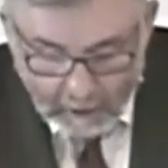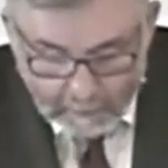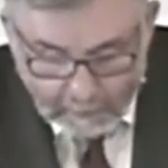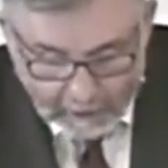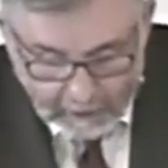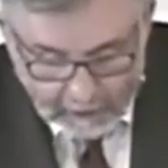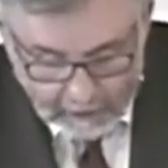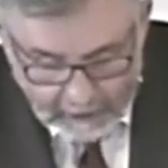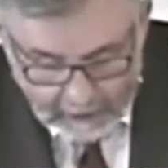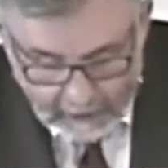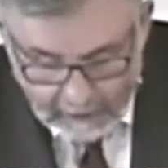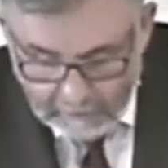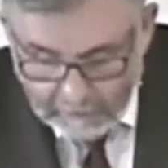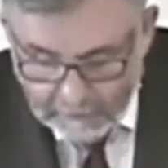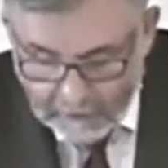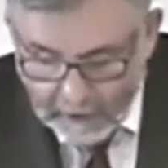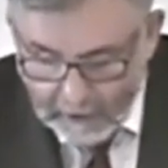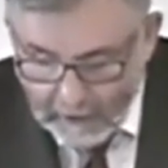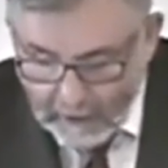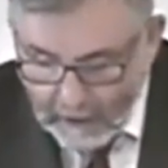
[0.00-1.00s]
believed
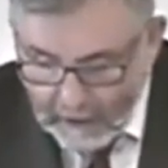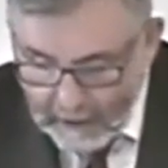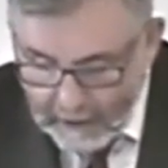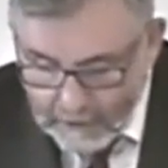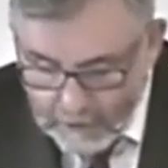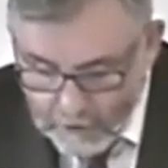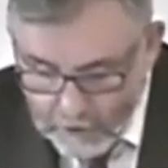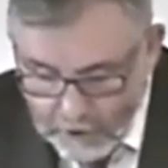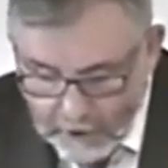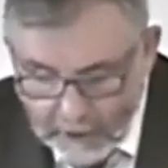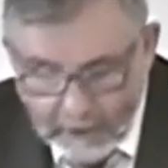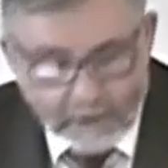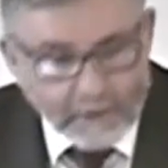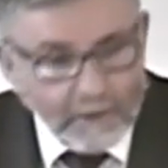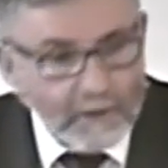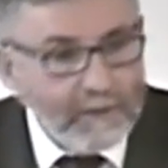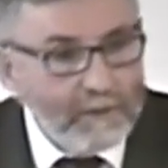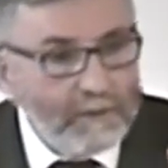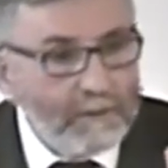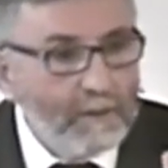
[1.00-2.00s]
in
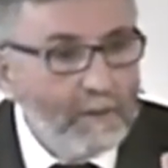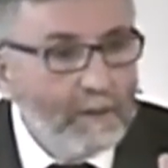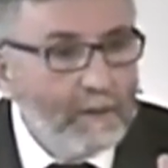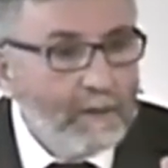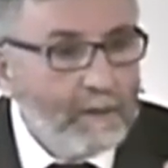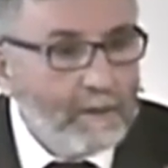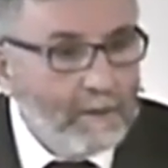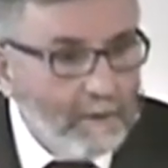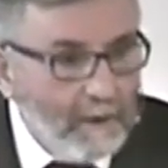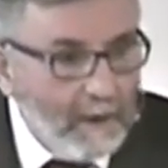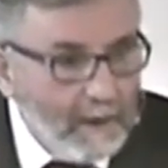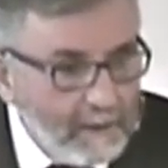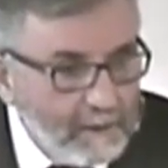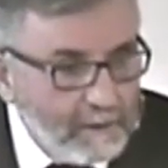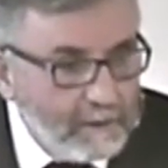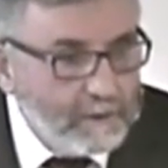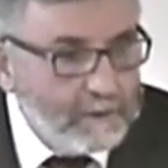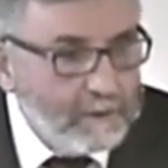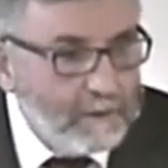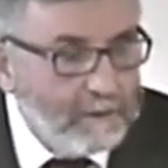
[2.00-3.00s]
Jesus
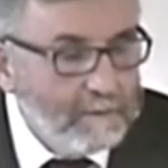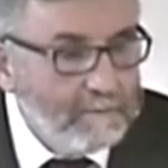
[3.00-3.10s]
Christ.